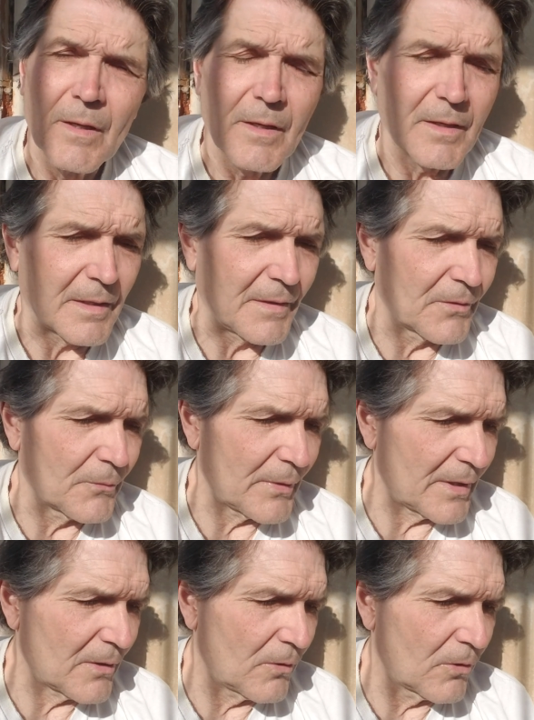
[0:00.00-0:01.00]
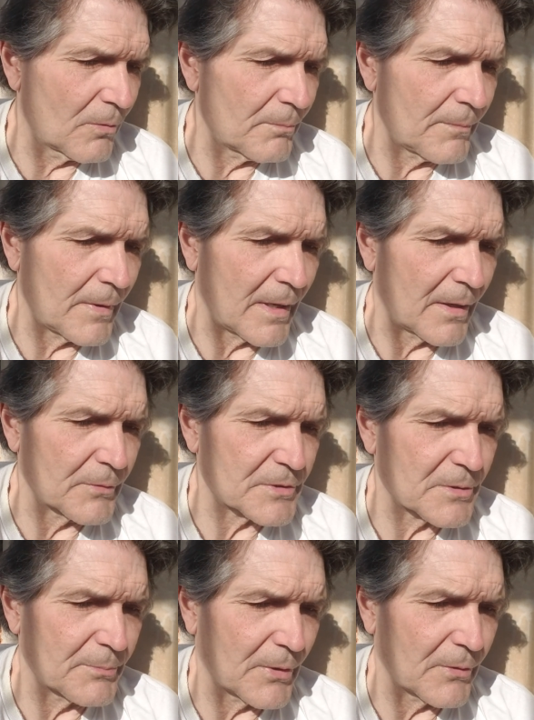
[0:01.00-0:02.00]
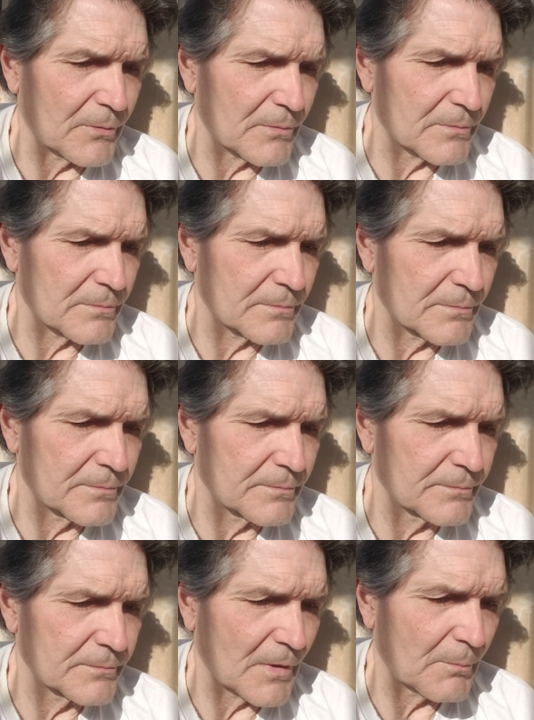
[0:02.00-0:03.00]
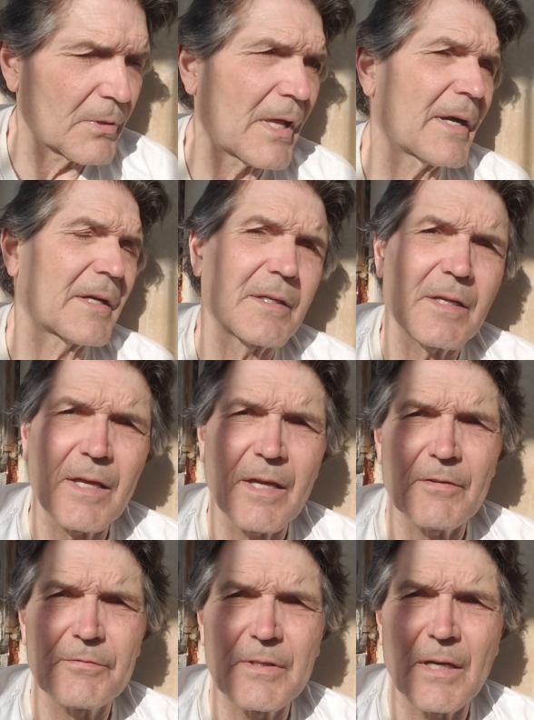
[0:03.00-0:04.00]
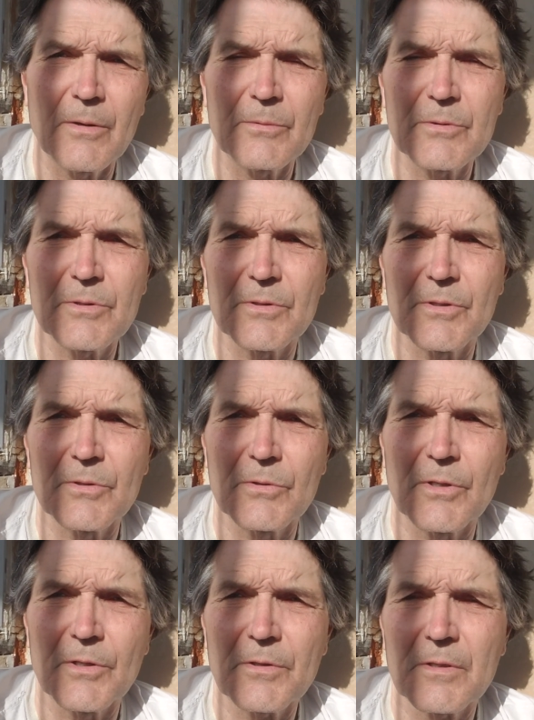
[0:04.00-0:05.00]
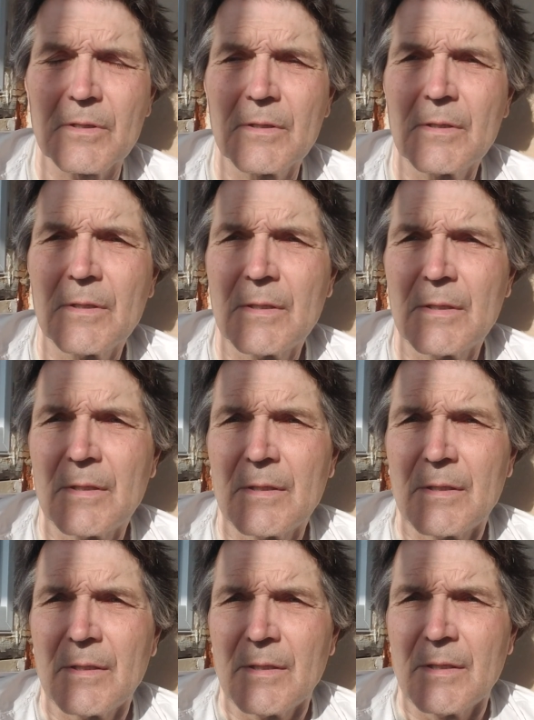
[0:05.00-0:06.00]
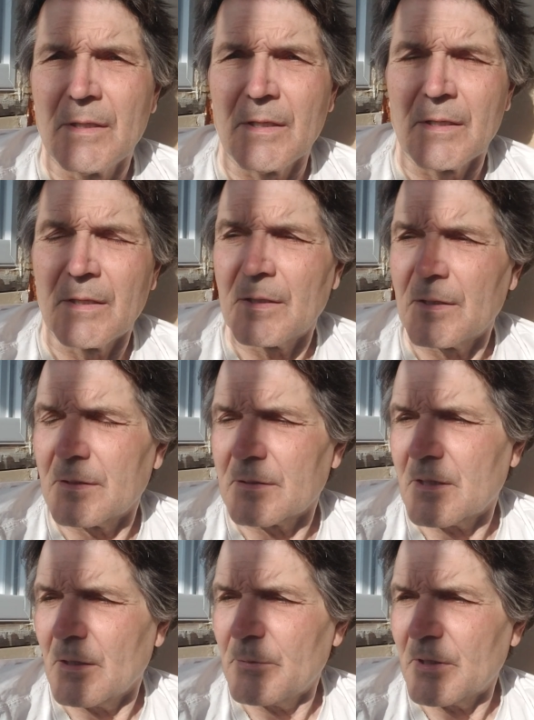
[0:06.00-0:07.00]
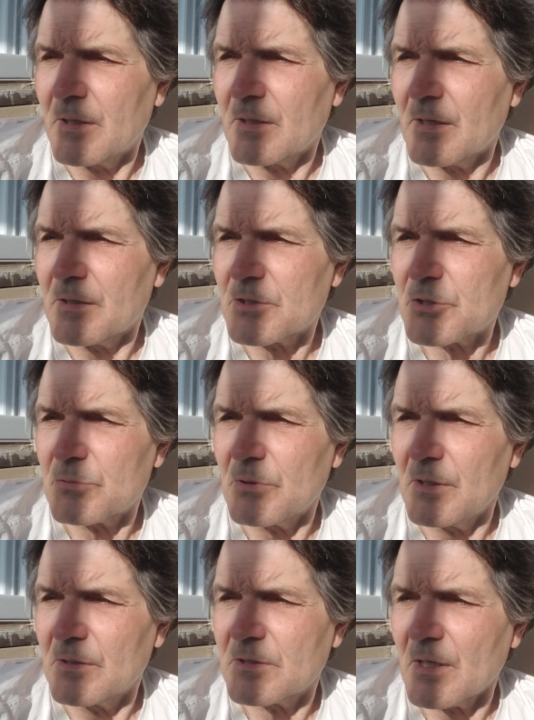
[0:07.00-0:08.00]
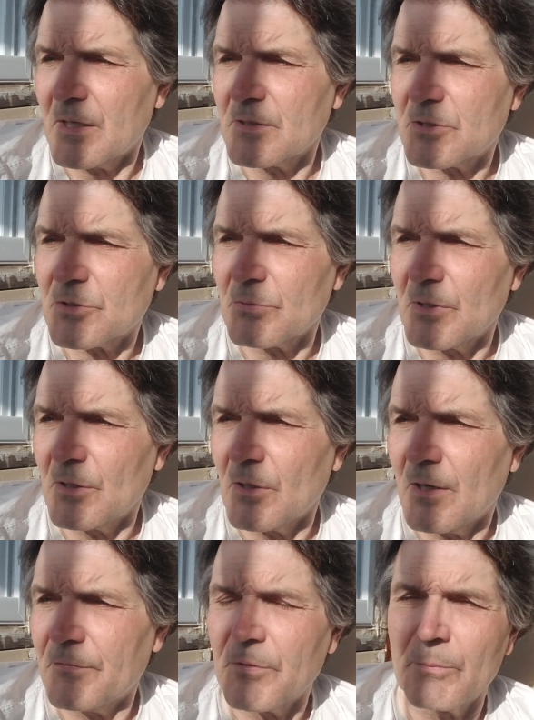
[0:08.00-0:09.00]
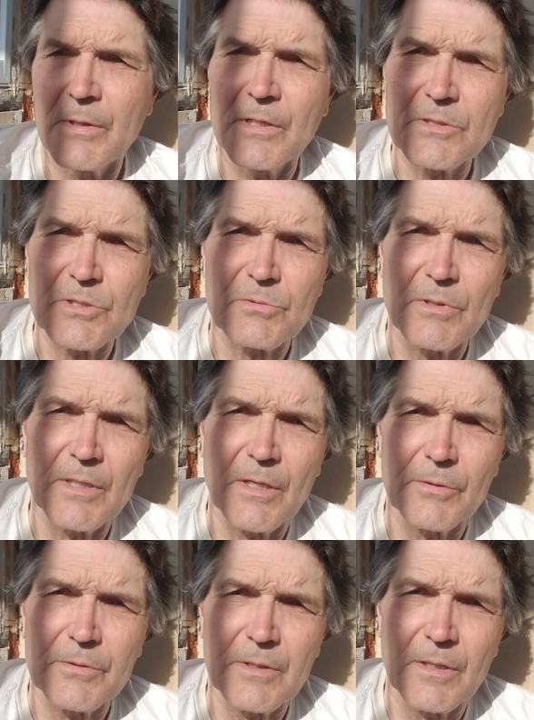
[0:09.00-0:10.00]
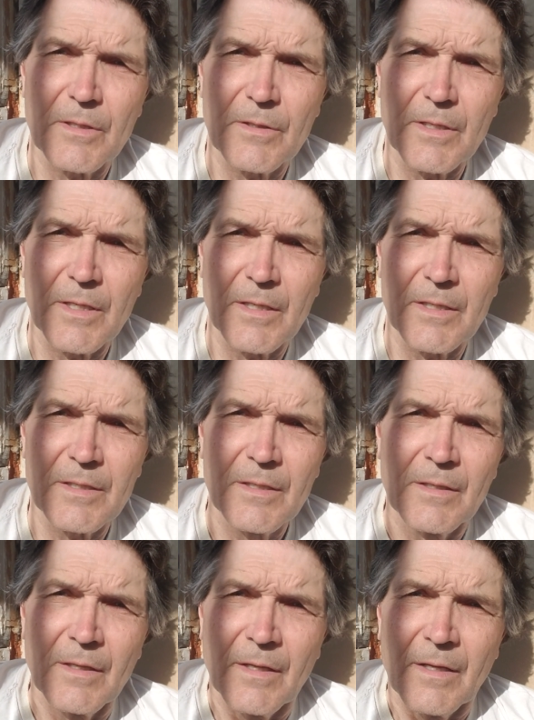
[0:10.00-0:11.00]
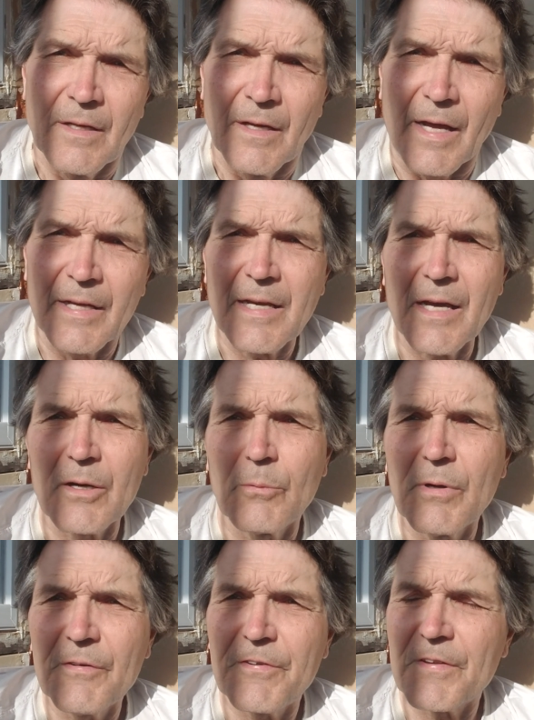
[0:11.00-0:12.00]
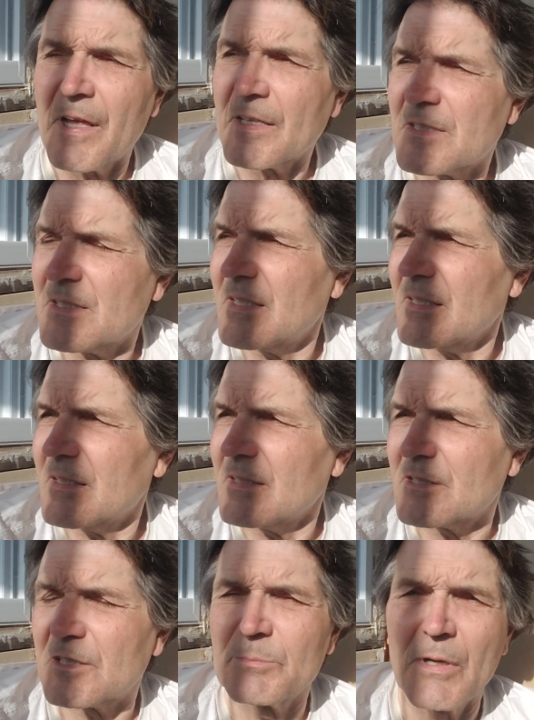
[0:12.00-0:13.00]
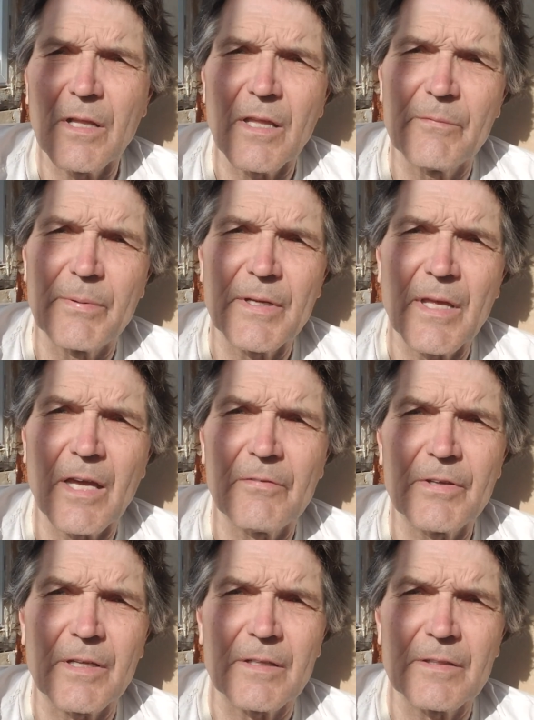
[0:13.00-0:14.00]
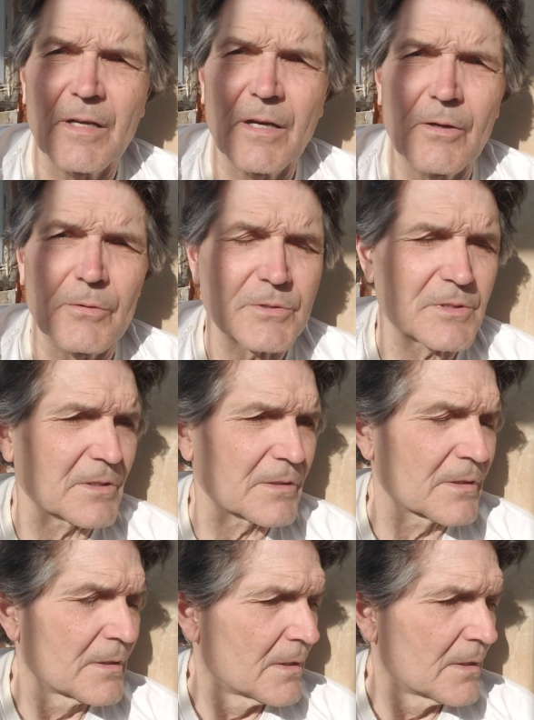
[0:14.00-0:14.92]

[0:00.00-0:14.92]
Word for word: And on the way home, I was about a block and a half down to the north and coming in on a street side street off the main street out there and I got a whiff of that stinky smell I've been having in the house and